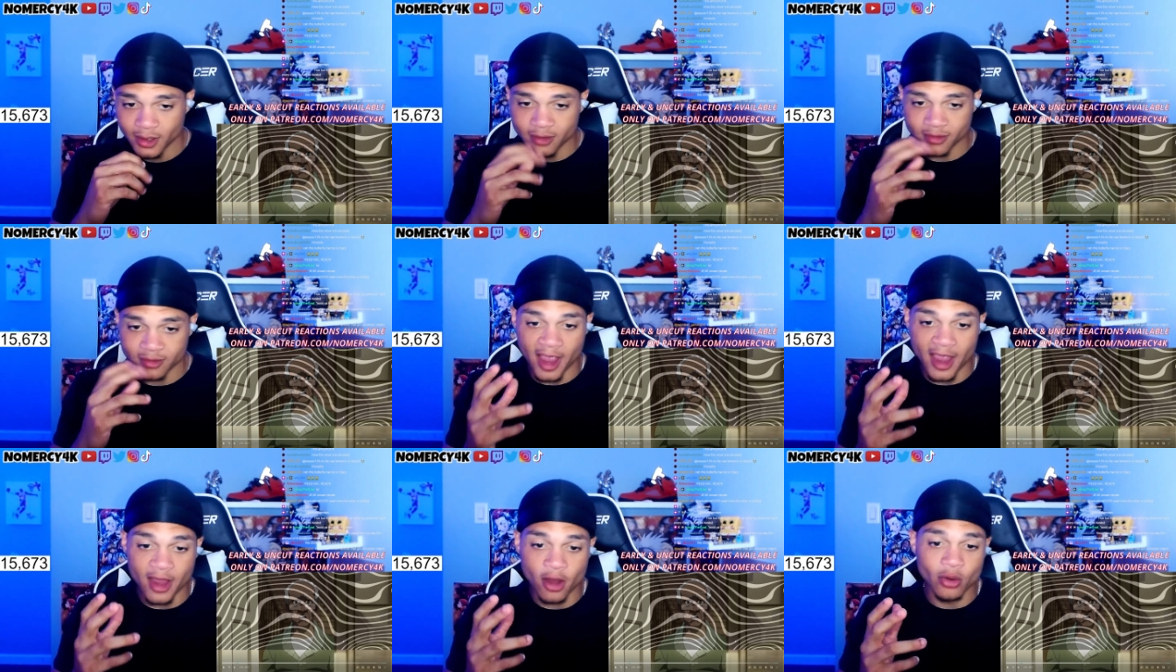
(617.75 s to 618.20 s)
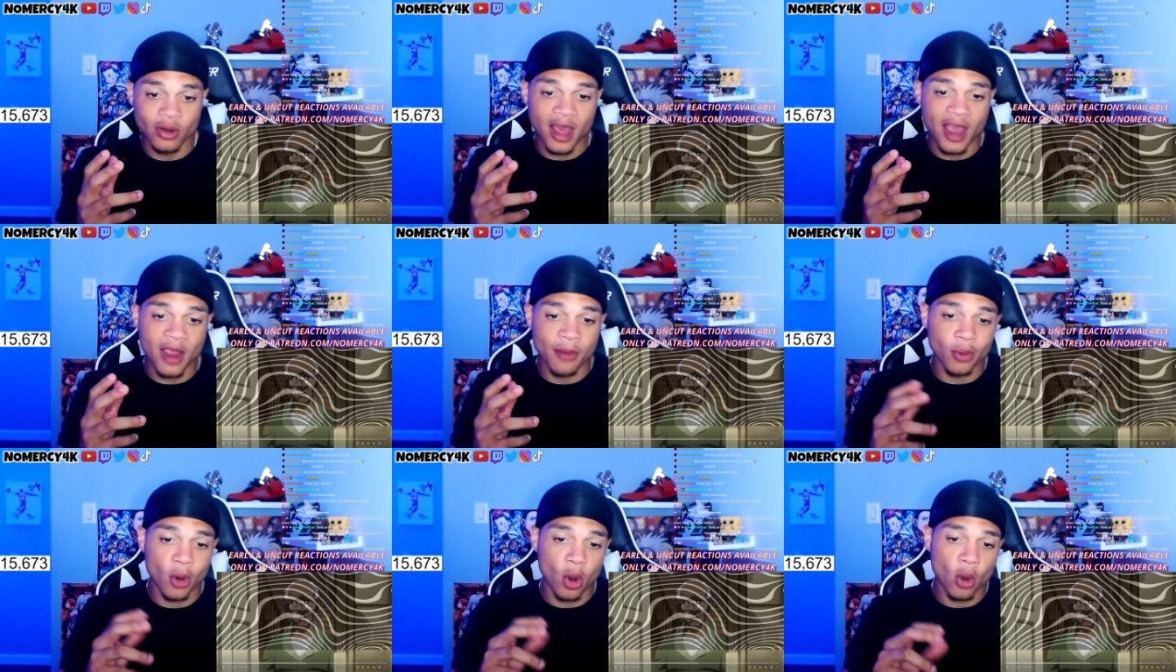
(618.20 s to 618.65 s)
I ain't gonna
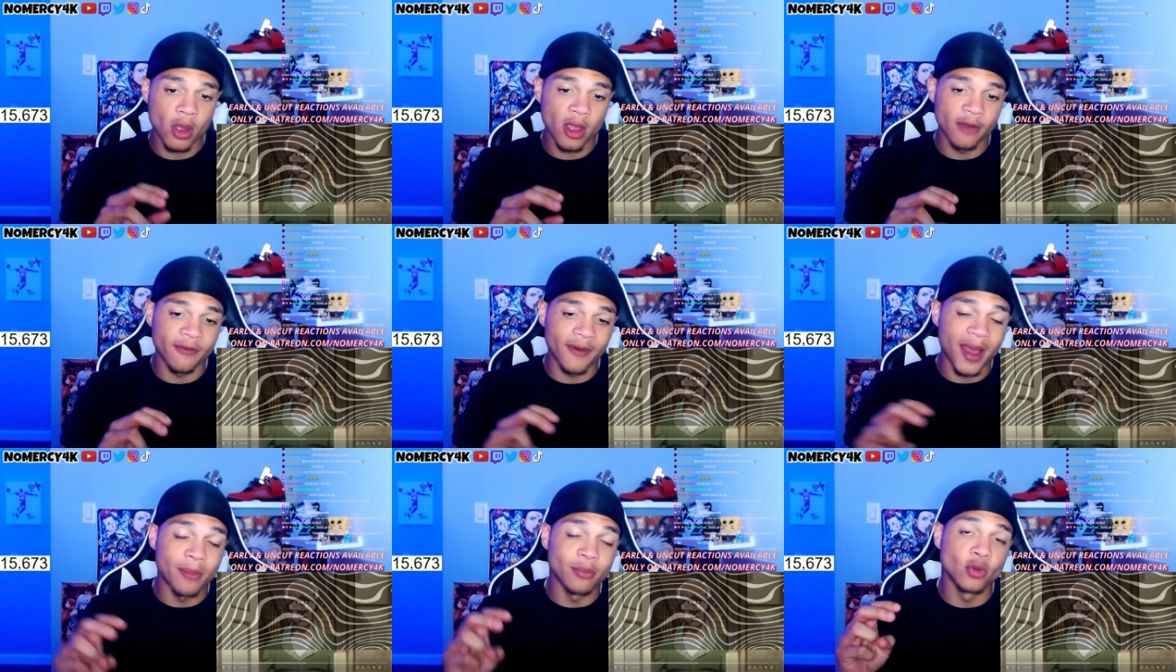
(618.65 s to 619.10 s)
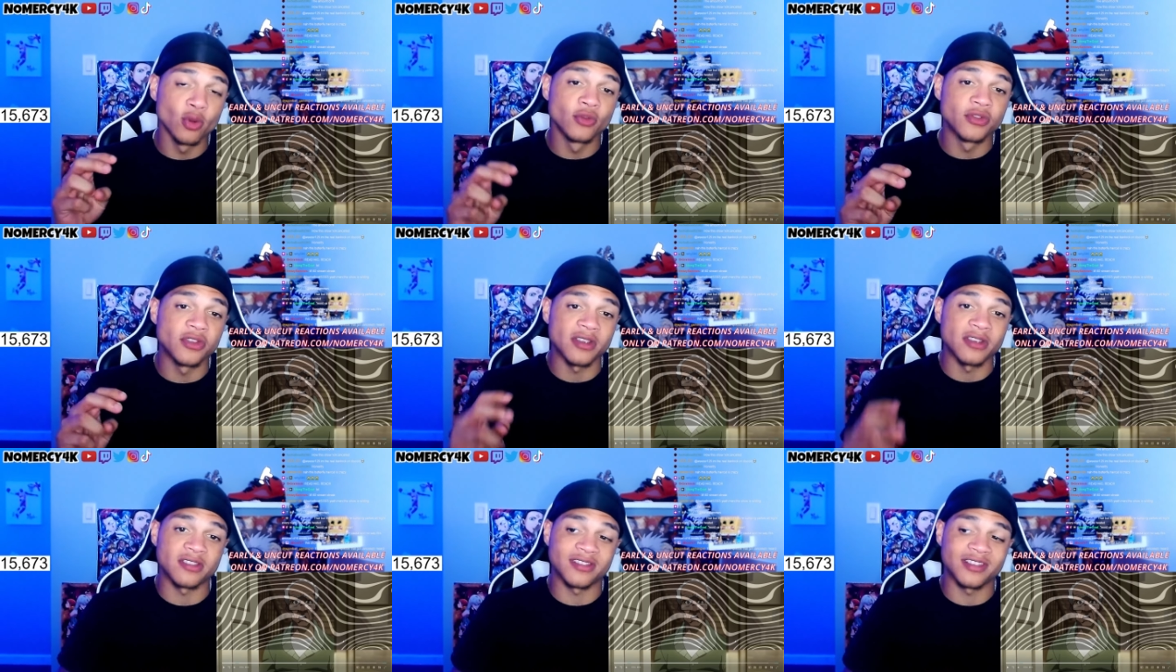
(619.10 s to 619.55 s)
lie, bro. If I'm
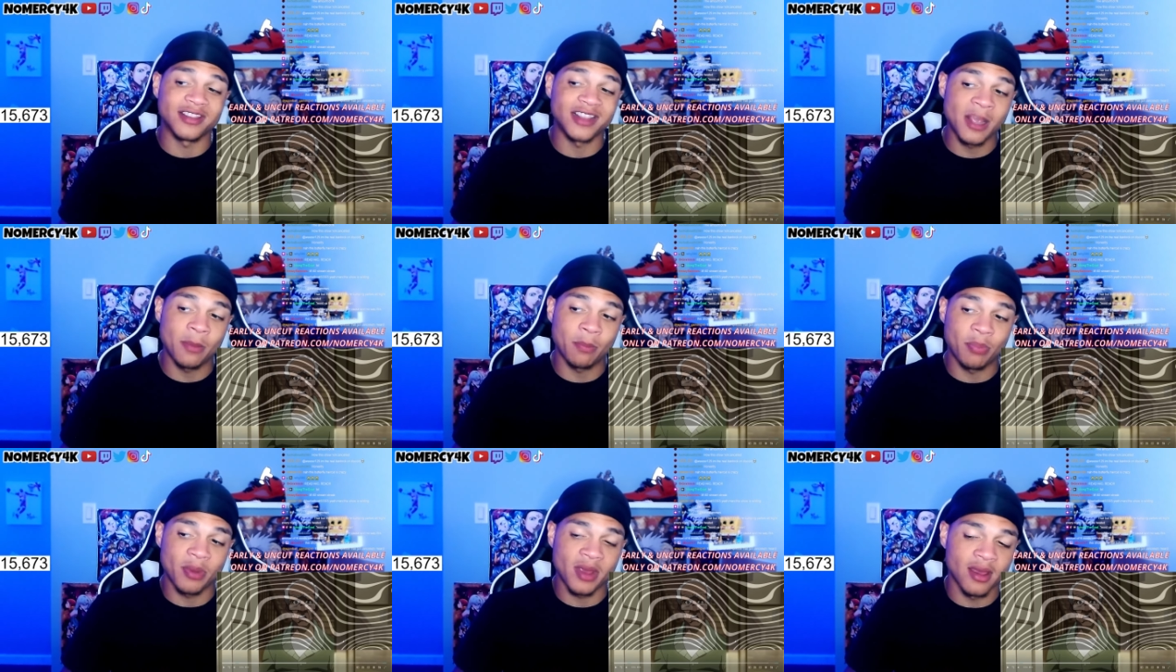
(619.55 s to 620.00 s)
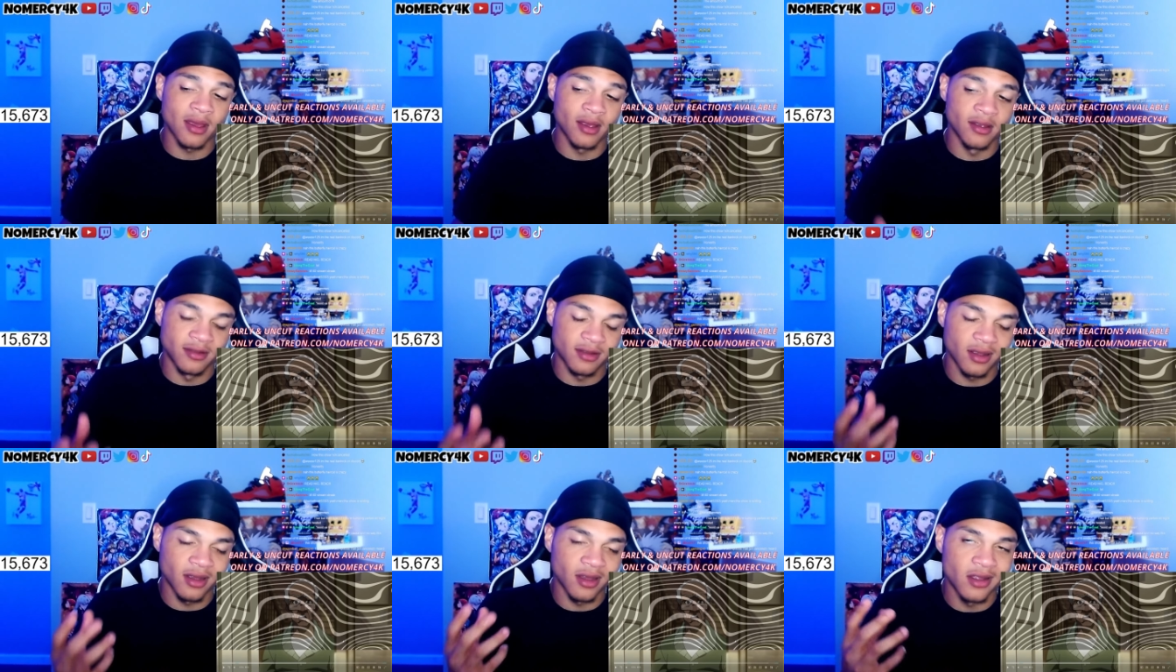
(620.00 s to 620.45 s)
losing sleep
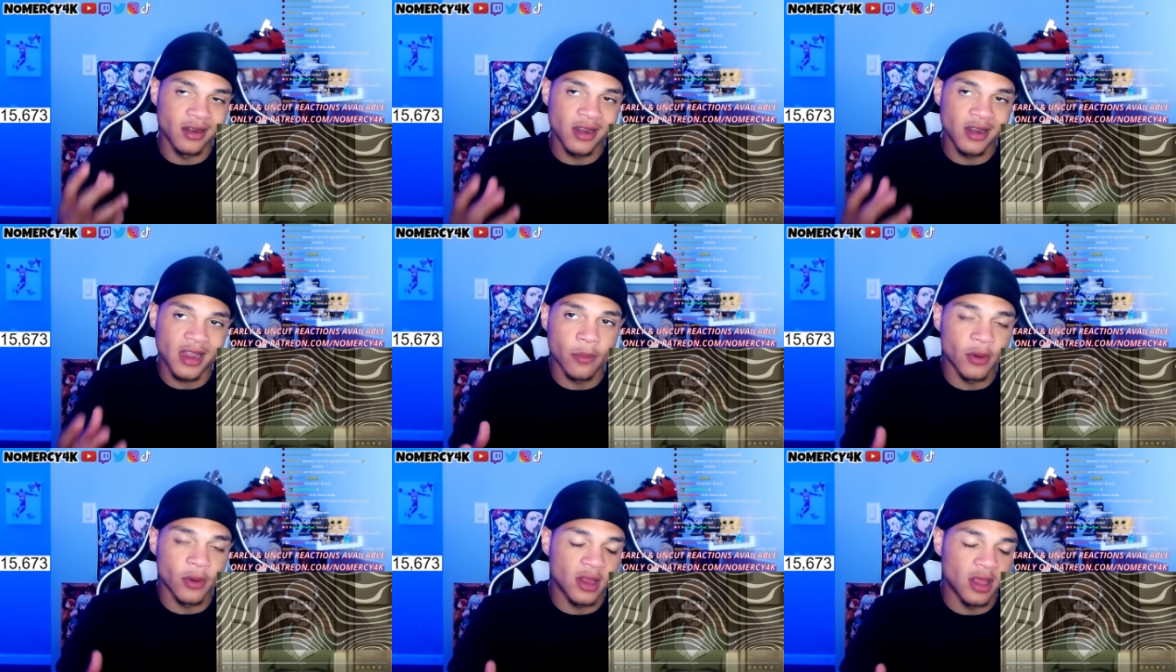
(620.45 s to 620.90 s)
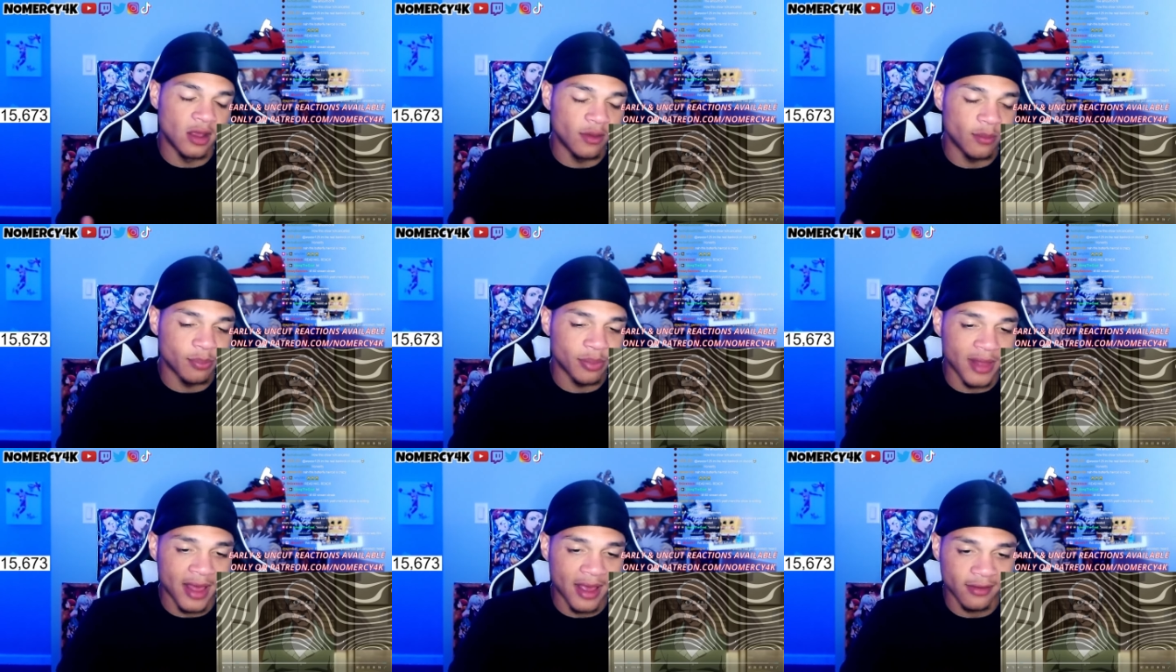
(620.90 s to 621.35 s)
because a neighbor
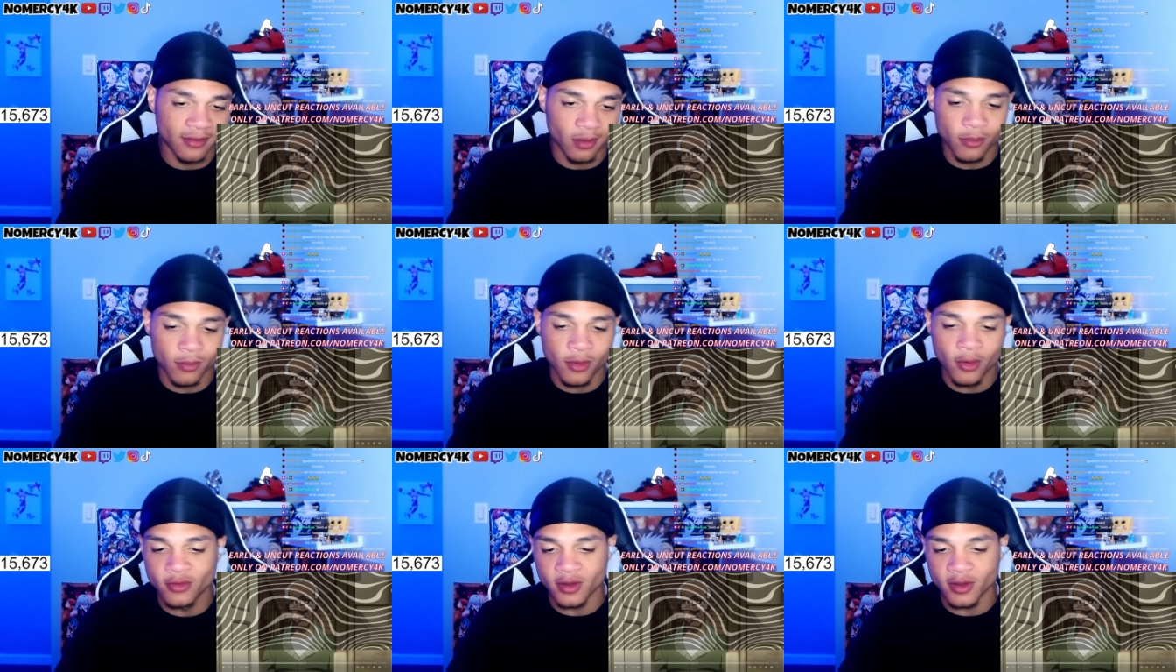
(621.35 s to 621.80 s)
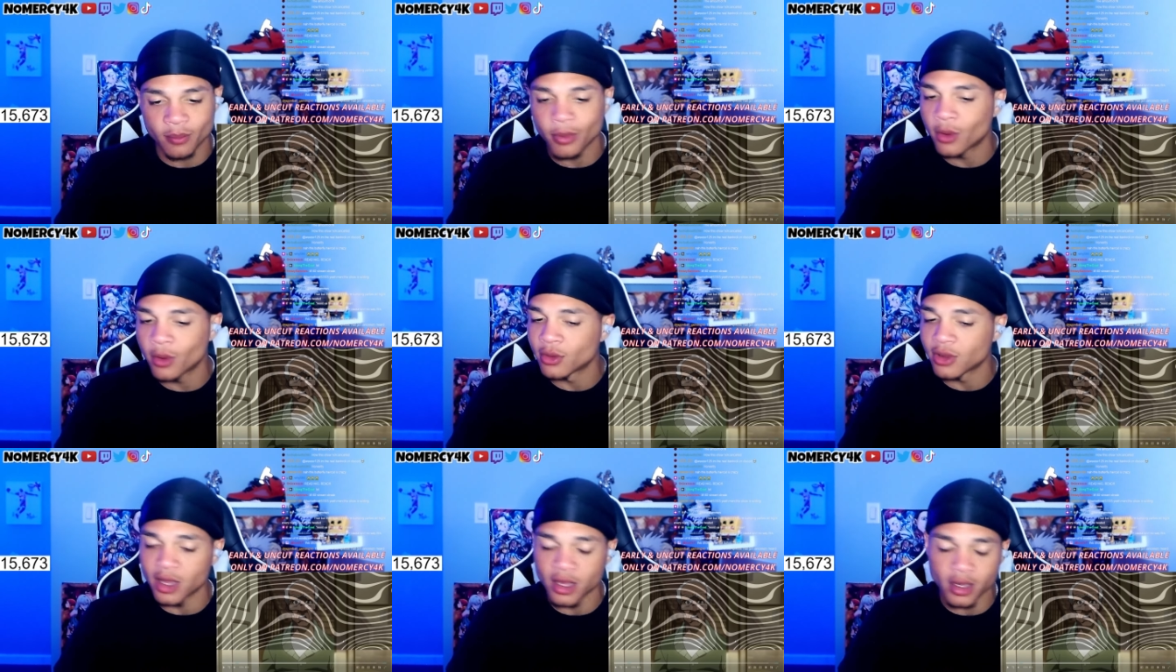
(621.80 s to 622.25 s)
keep blasting music,
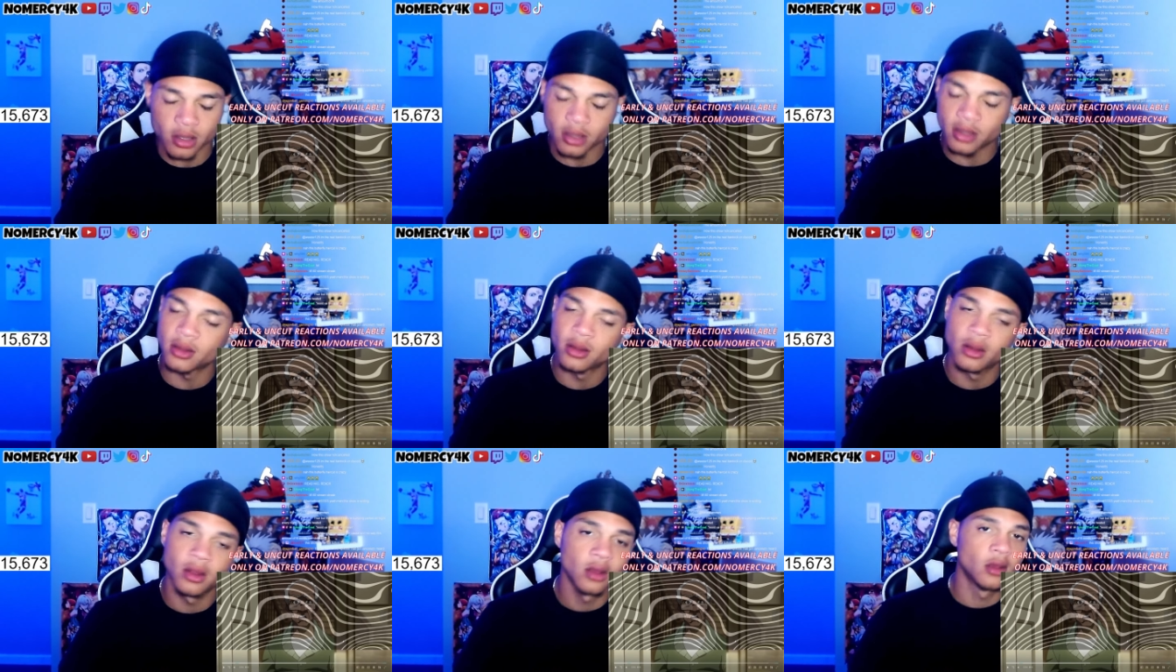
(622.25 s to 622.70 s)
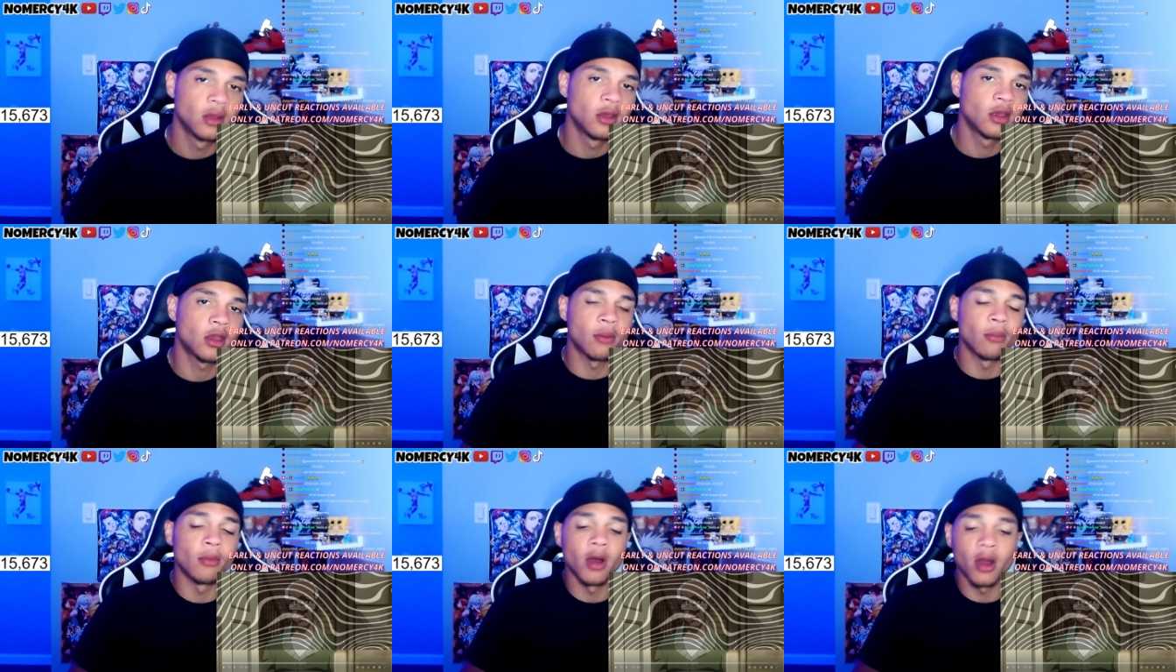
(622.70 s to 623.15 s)
bro, like,
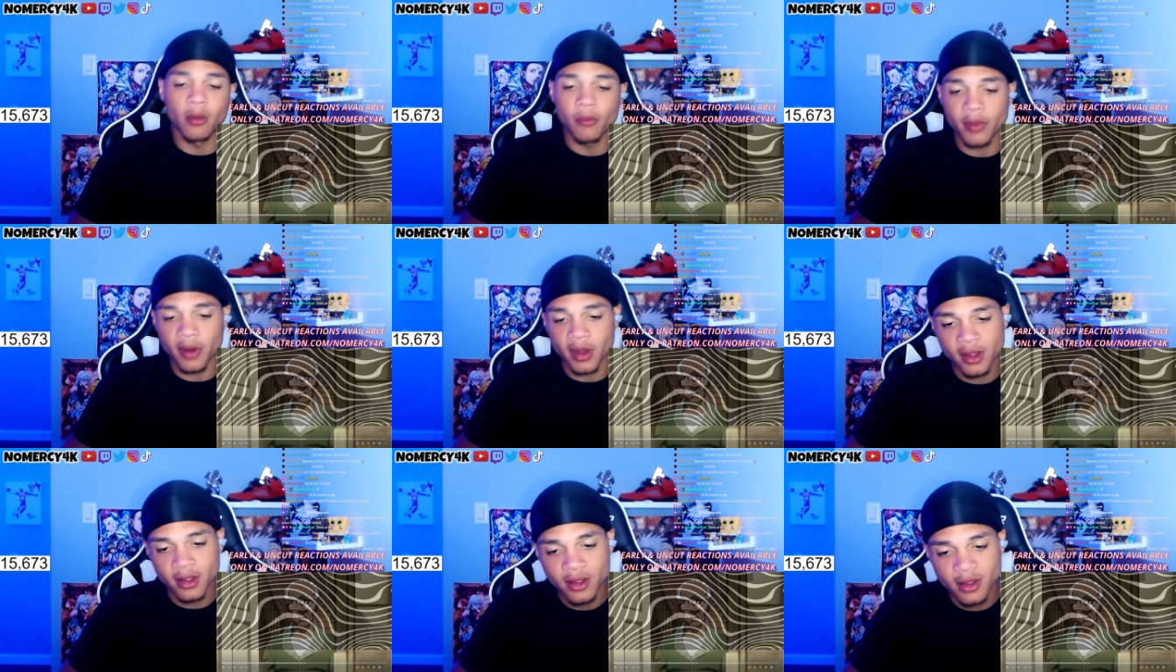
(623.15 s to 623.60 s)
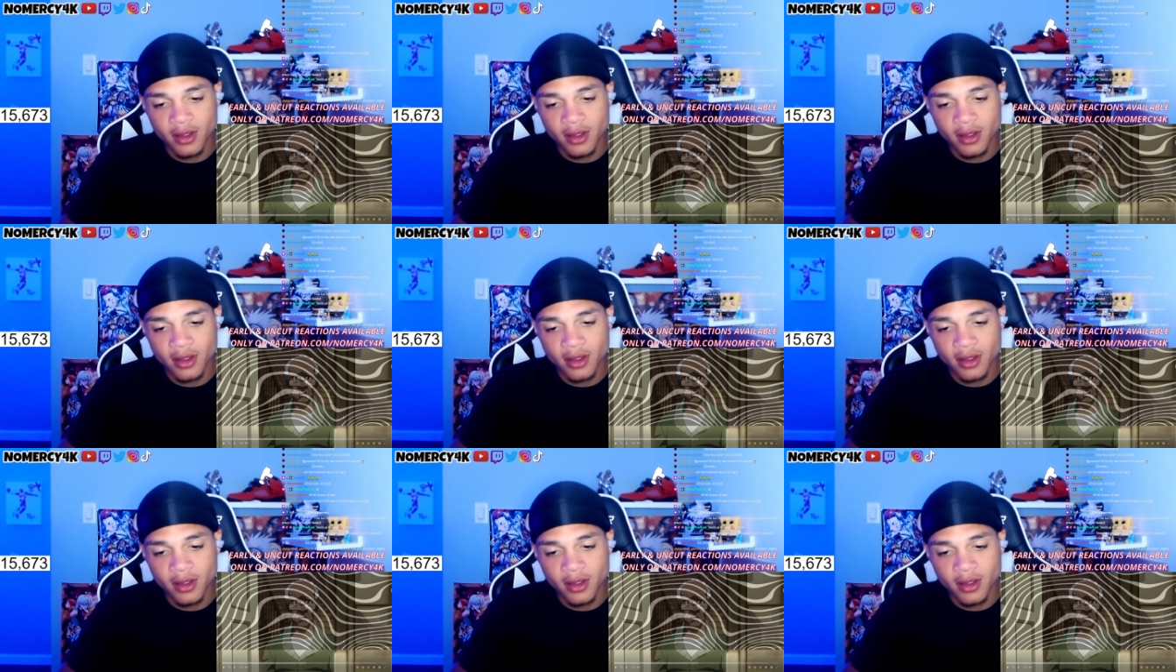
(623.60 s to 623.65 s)
come on, bro.